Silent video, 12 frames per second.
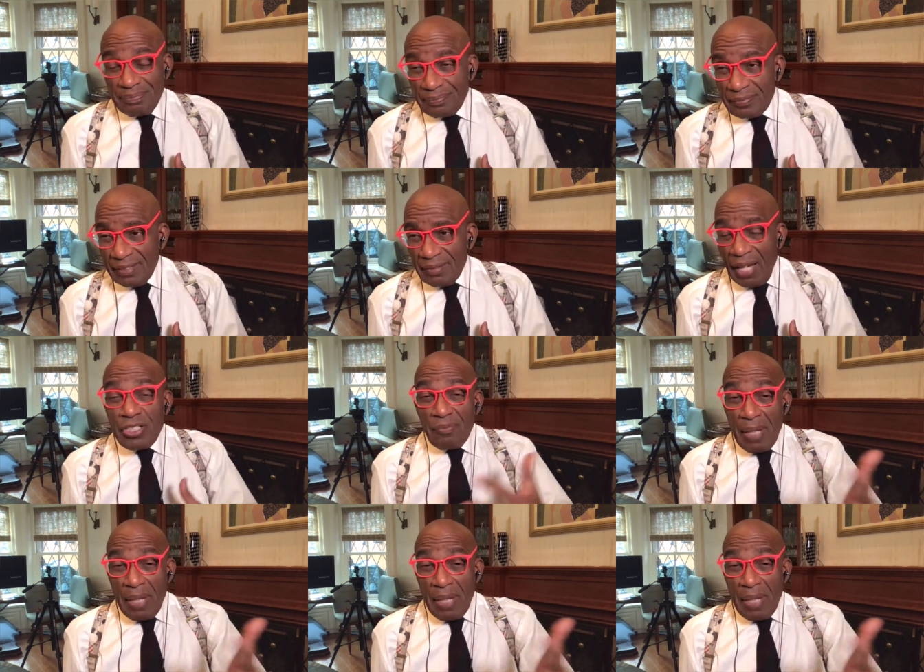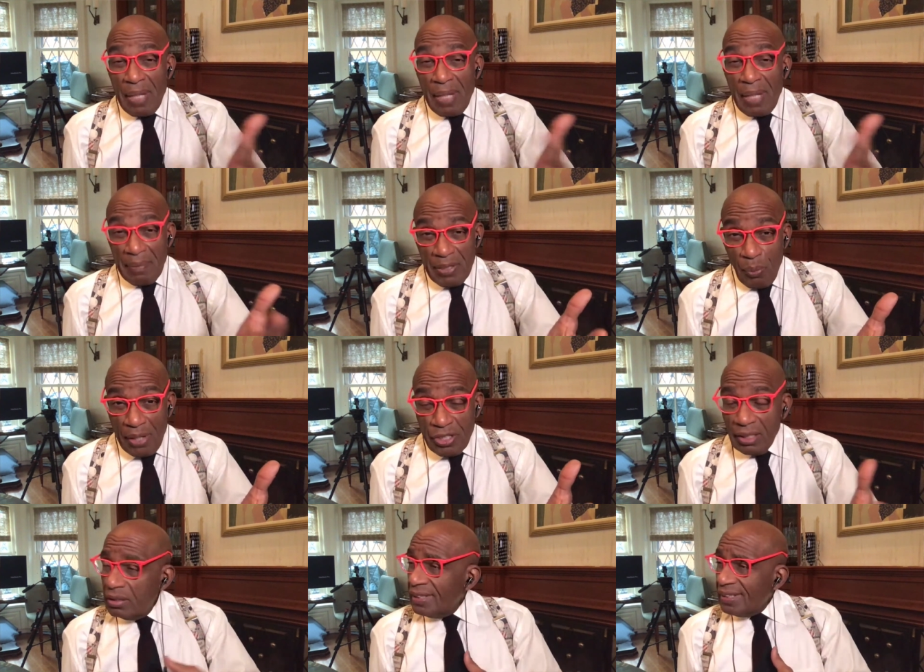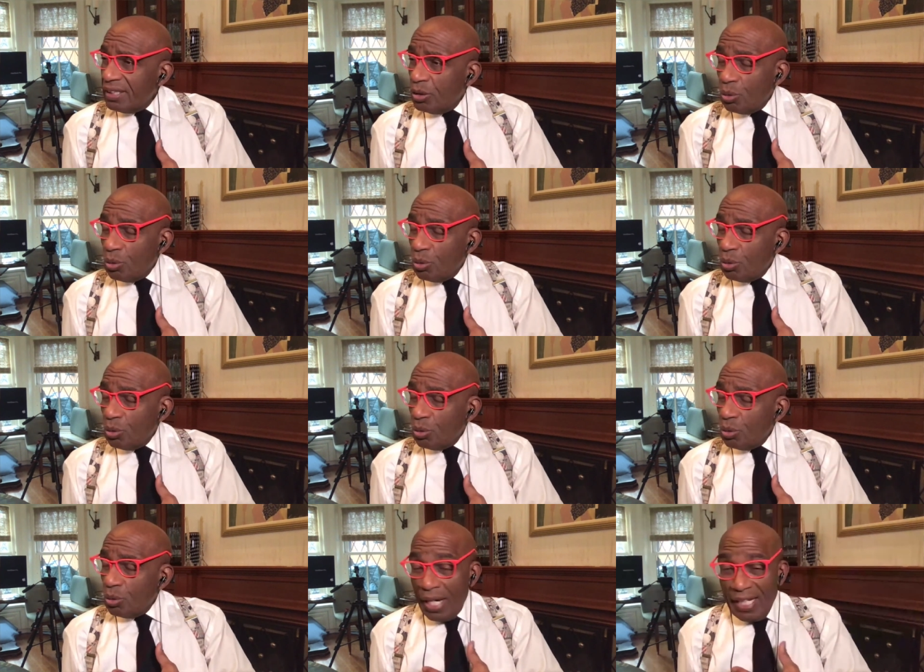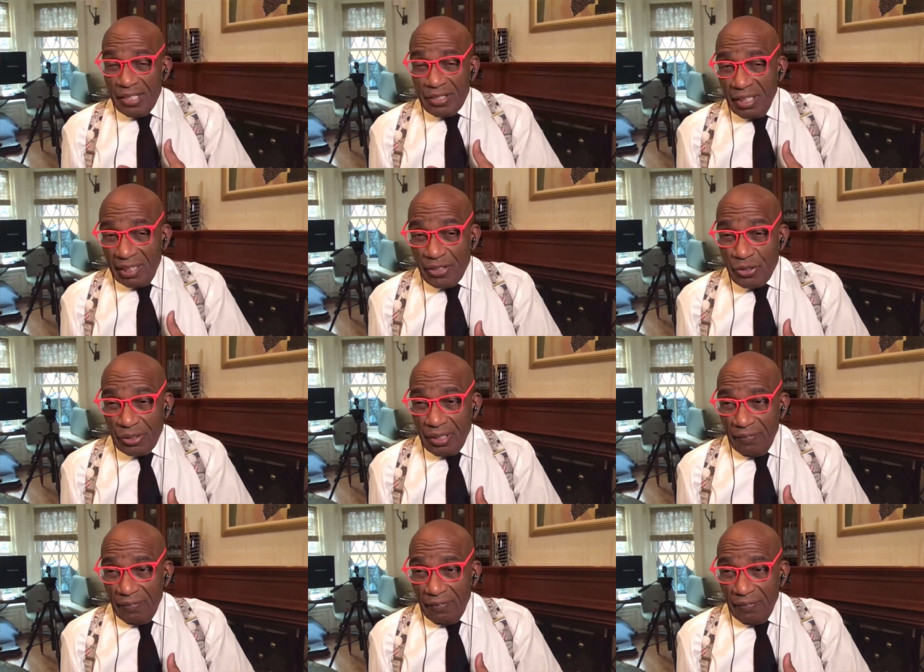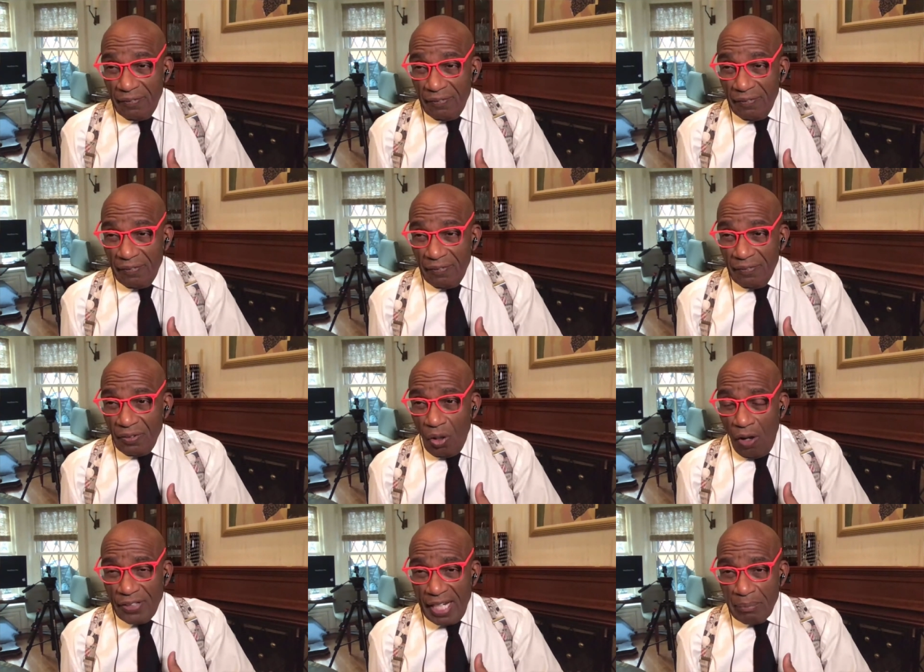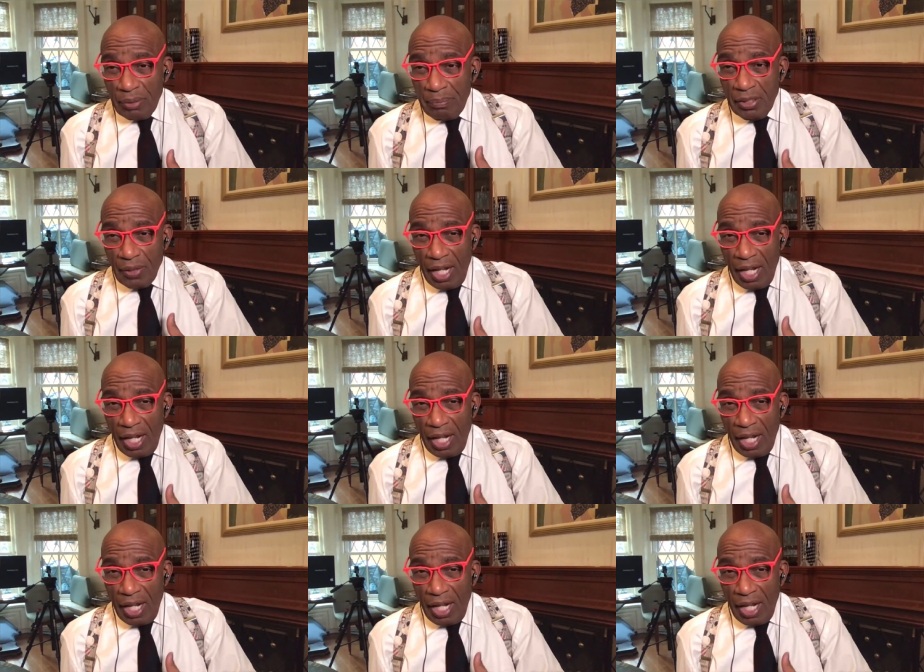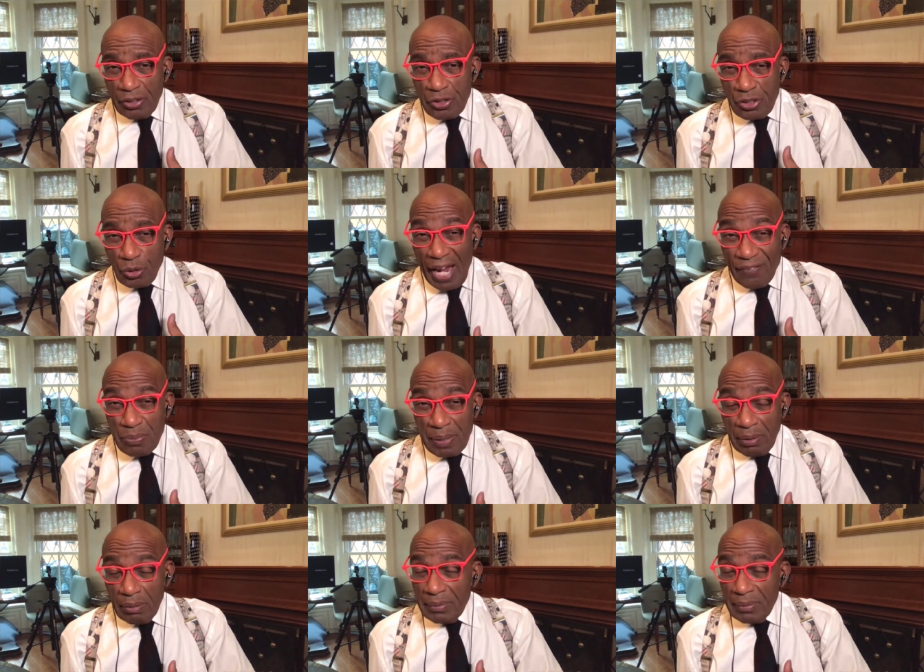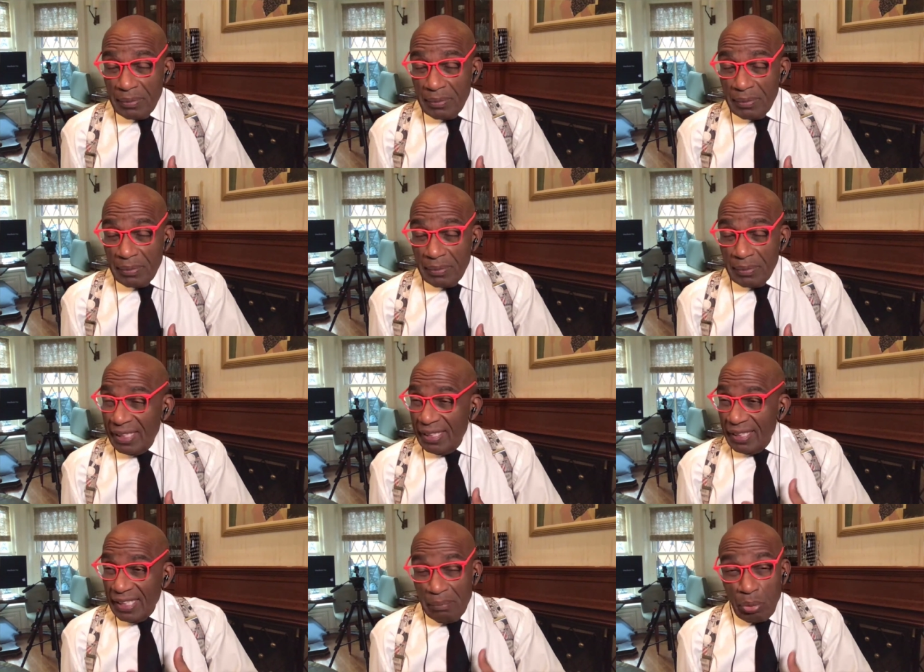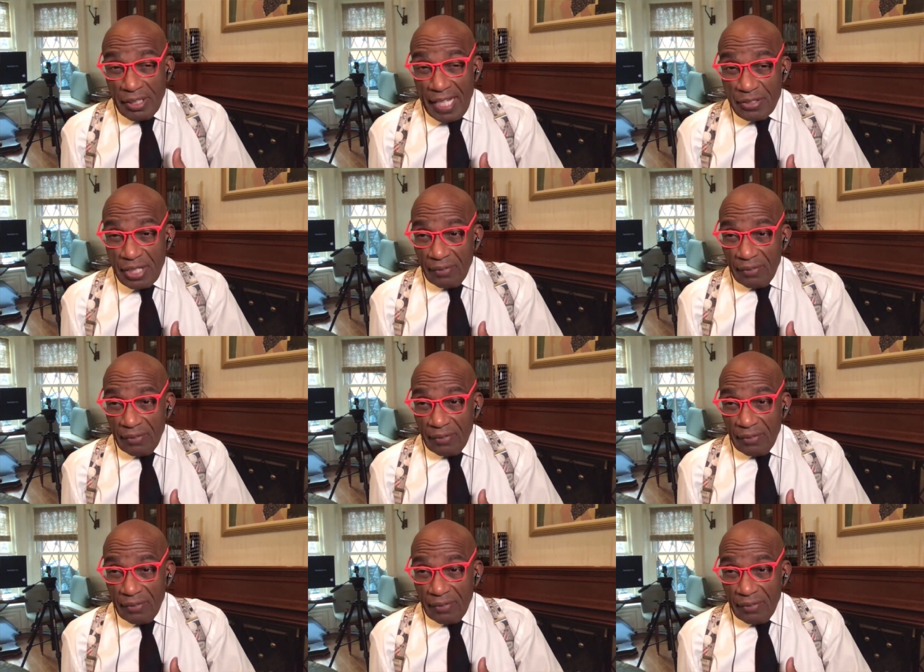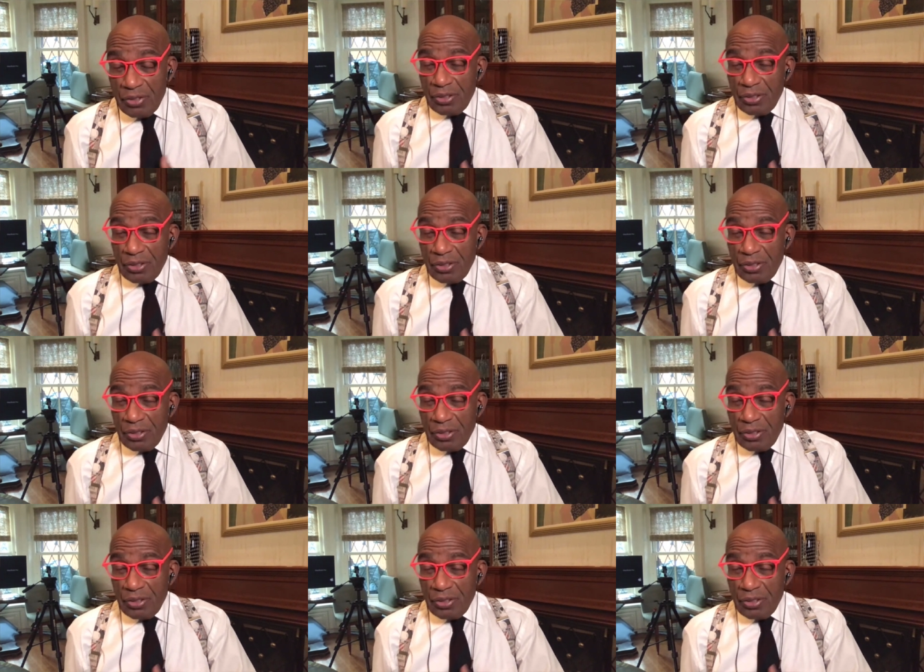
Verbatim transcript: outside of maybe the Weather Channel, the, the greatest collection of off camera meteorologists and graphics people in broadcast television.